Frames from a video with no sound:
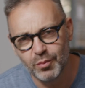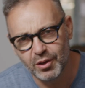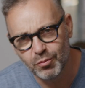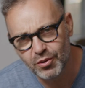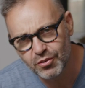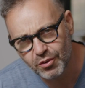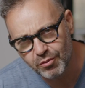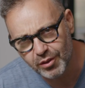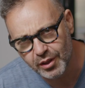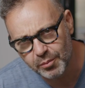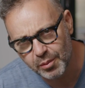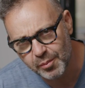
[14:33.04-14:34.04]
mean we should
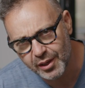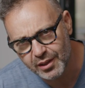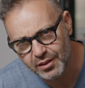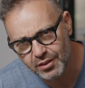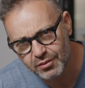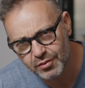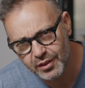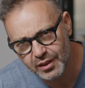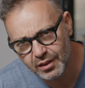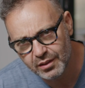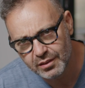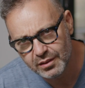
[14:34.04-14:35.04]
really be making this
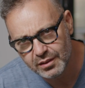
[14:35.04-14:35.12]
video?